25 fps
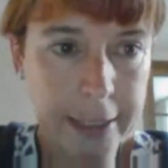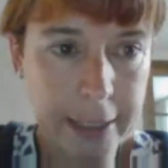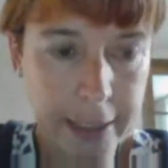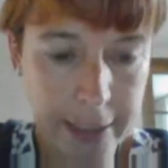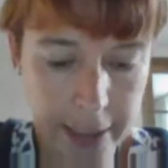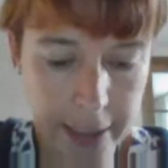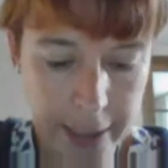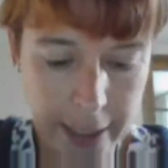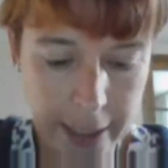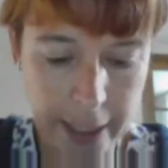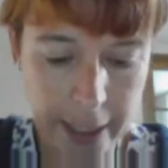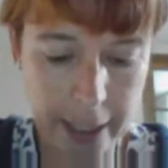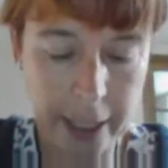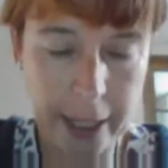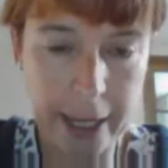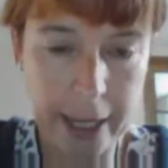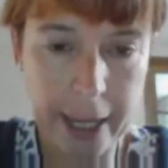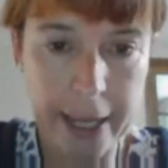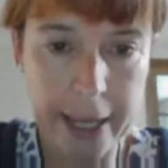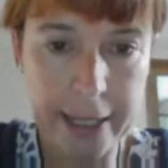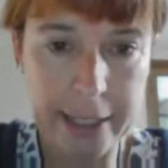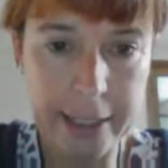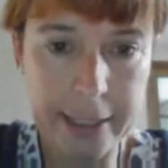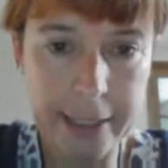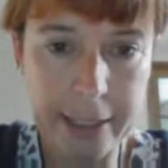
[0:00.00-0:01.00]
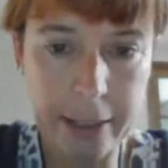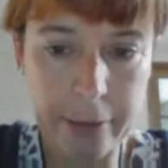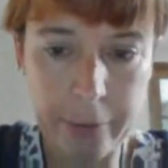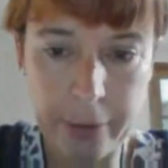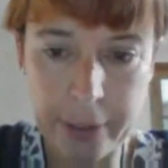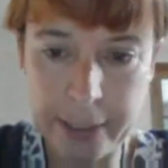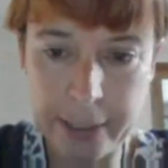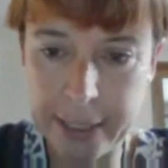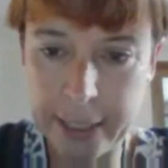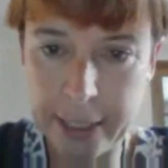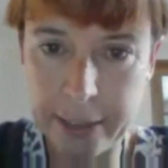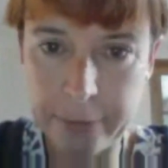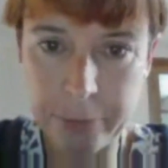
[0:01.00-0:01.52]
Right.
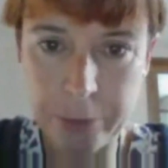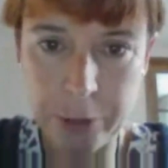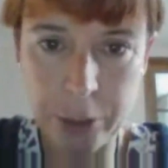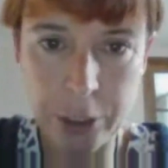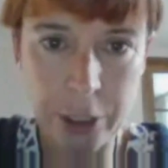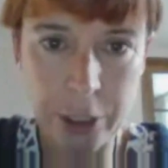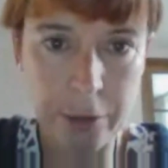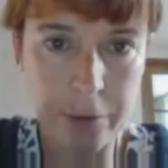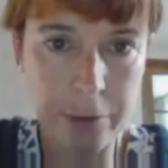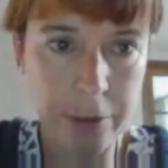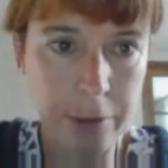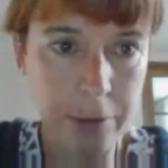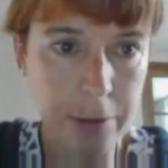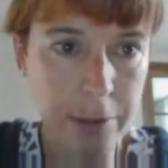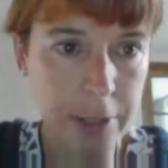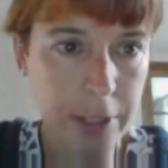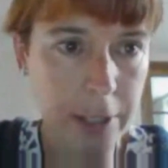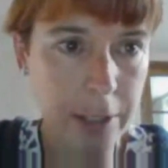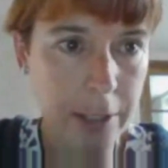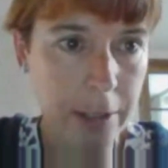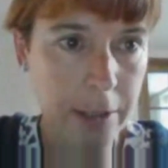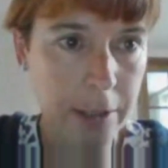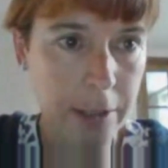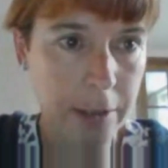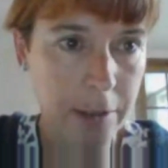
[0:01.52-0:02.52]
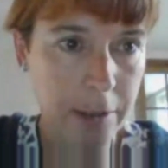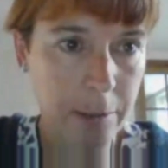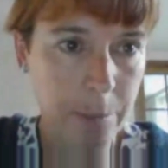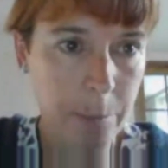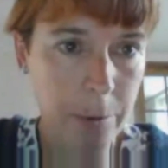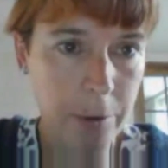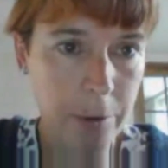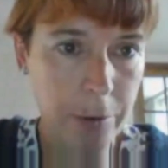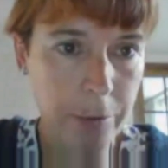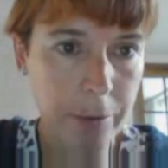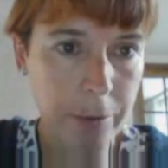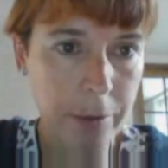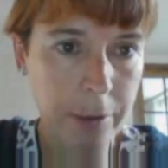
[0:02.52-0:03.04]
Okay, so I said I would show you the
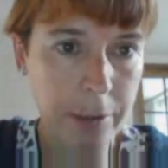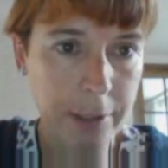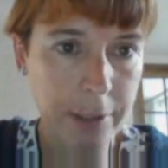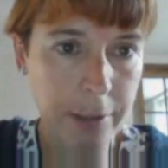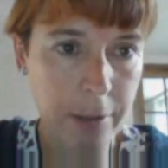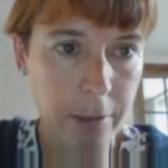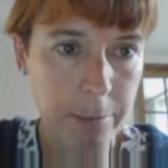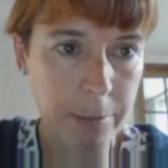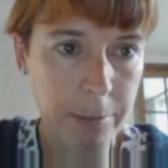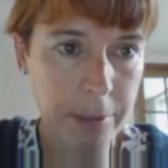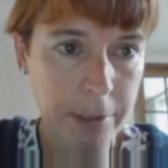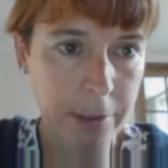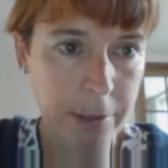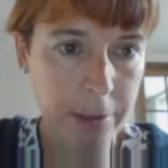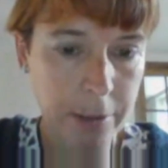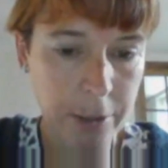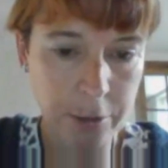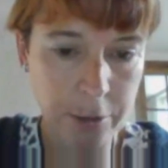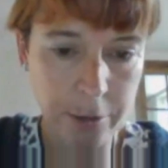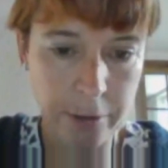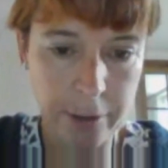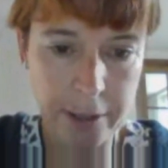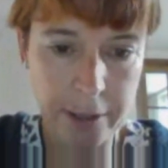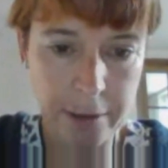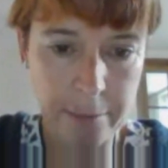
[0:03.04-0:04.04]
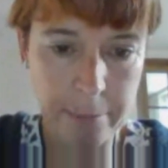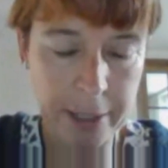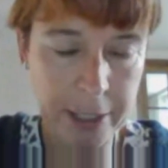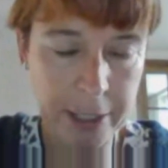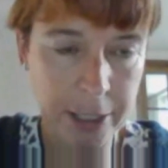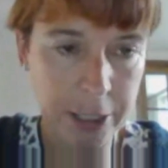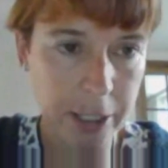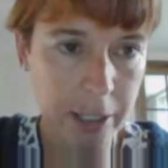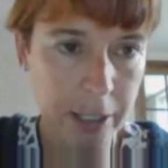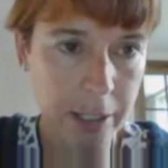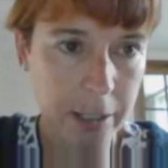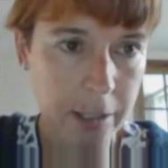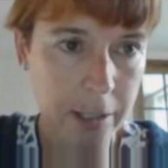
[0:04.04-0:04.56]
MOOC, so I'm just going to
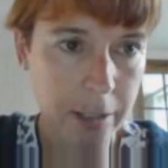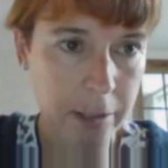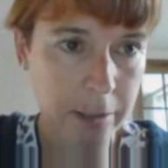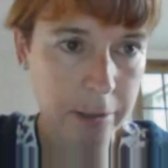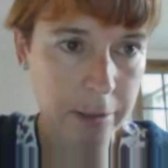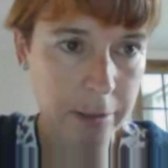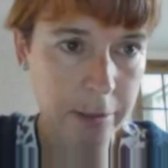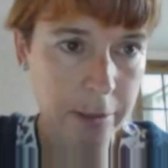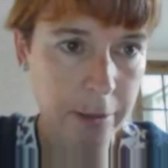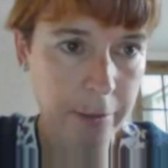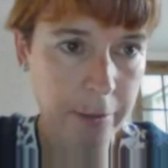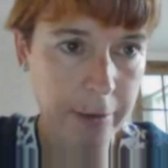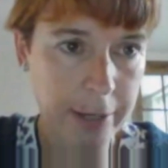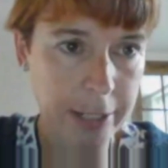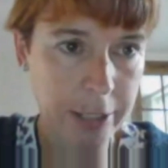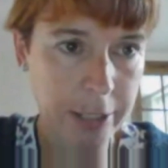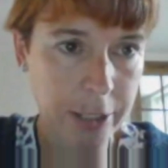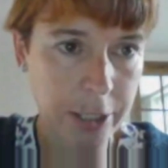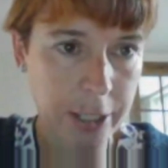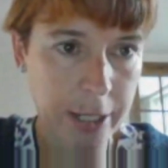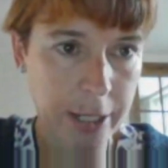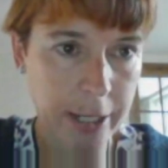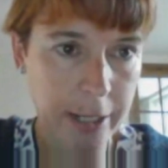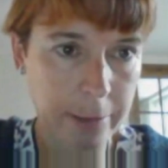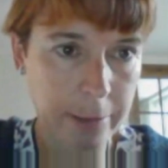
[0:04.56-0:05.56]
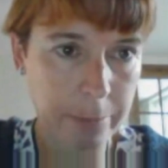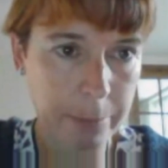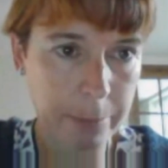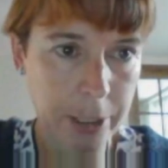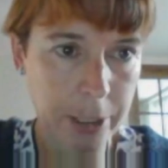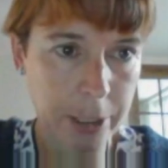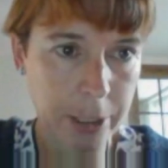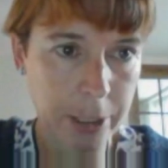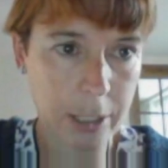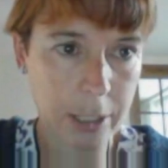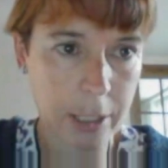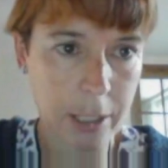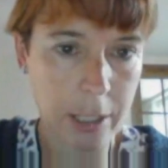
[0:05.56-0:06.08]
try the magic screen share,
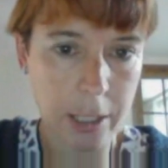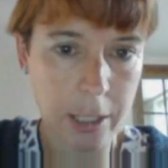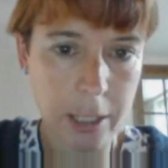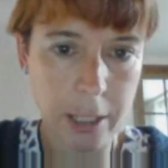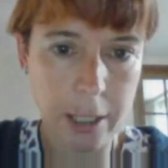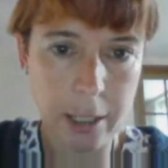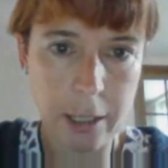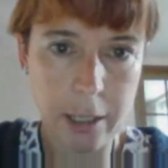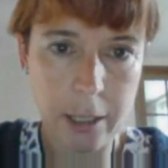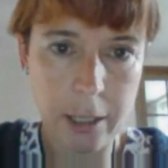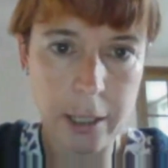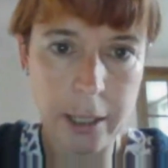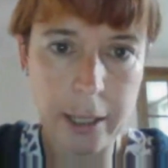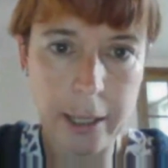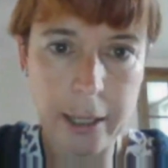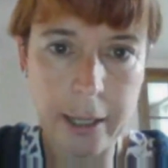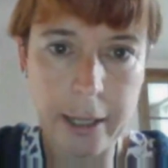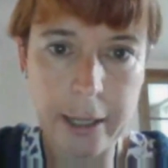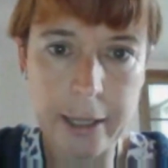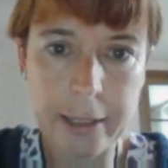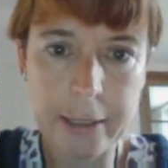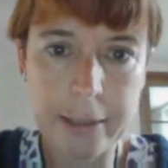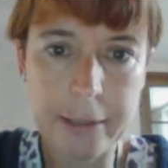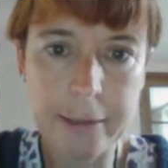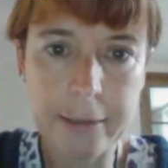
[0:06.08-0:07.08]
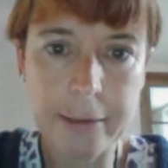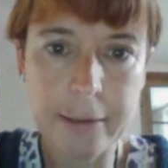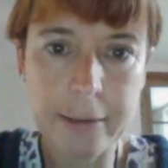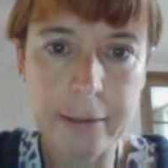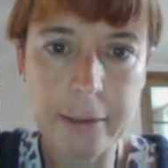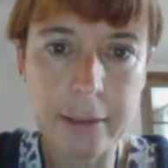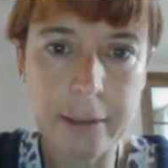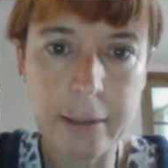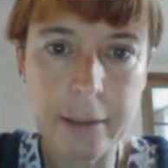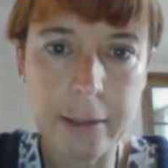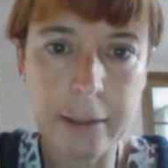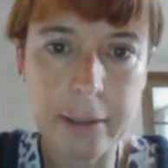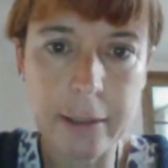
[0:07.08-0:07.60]
which
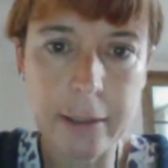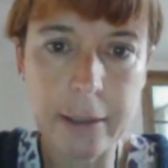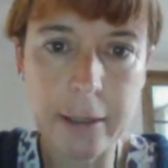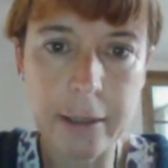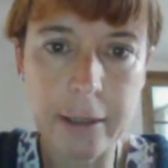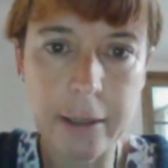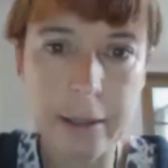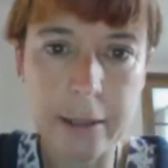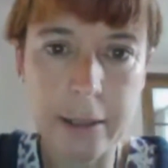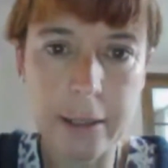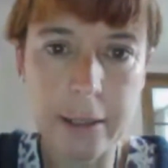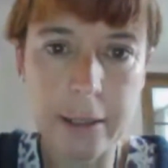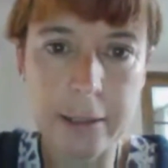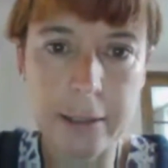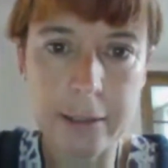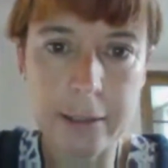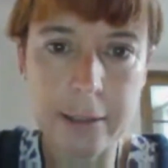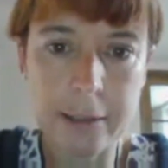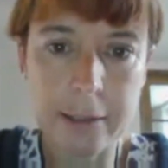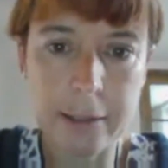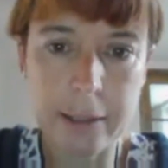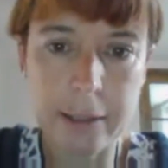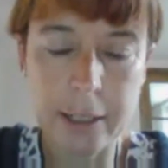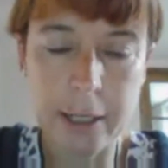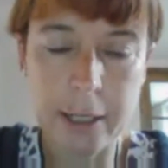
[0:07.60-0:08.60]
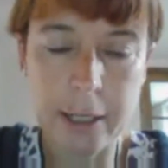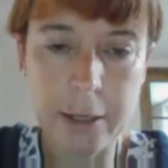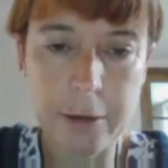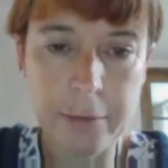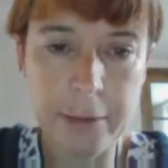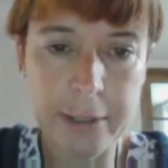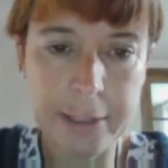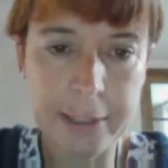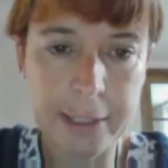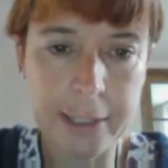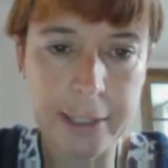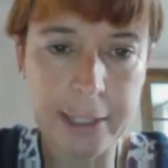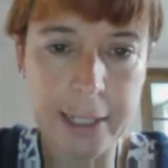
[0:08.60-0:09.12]
is,
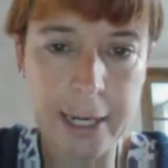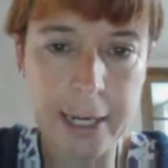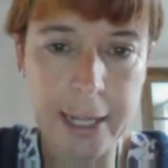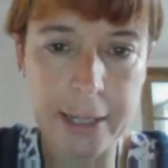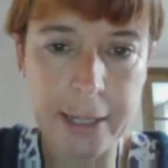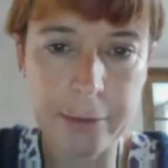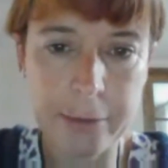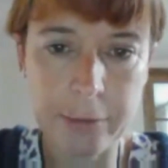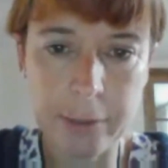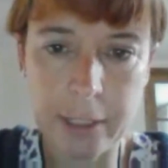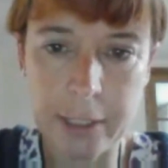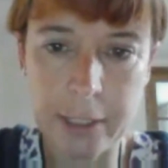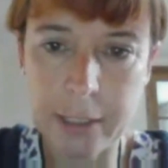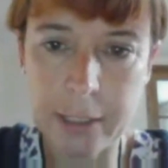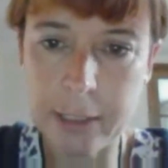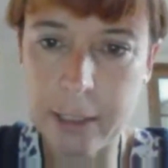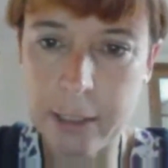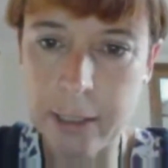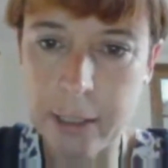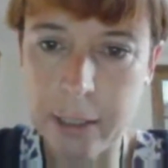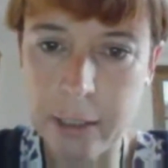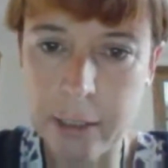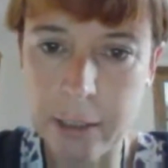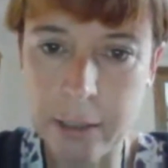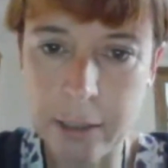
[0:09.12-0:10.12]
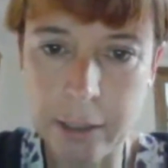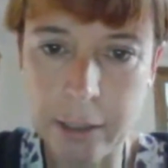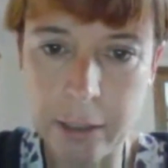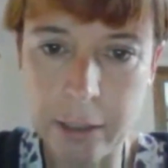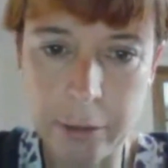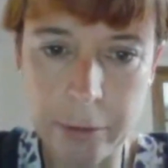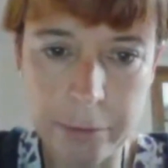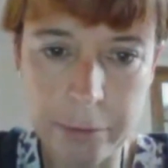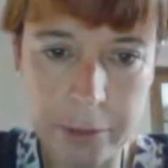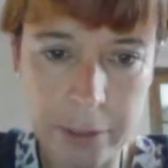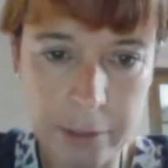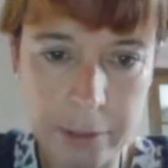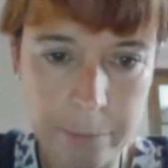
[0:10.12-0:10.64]
and I know there's a delay on this,
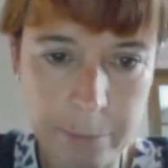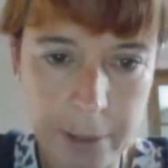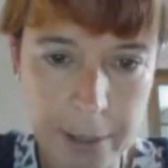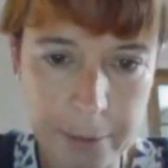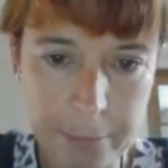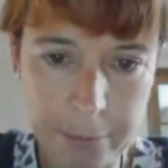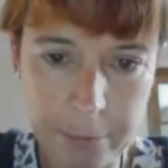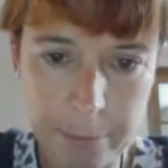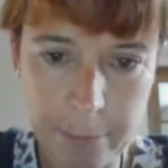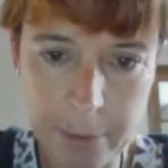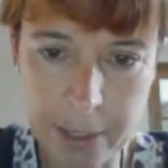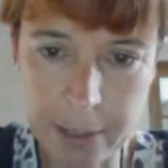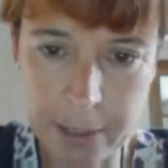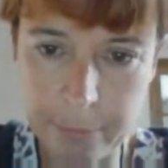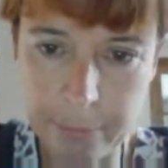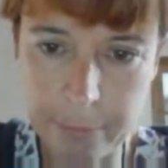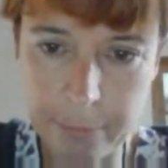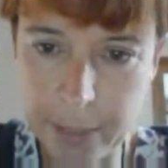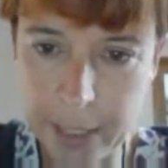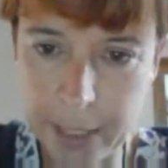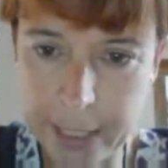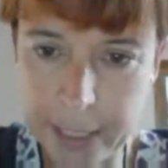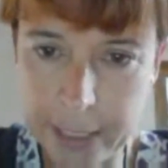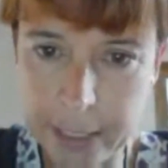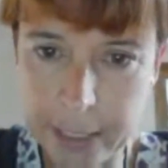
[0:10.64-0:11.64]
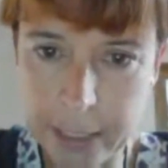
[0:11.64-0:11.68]
so just bear with me a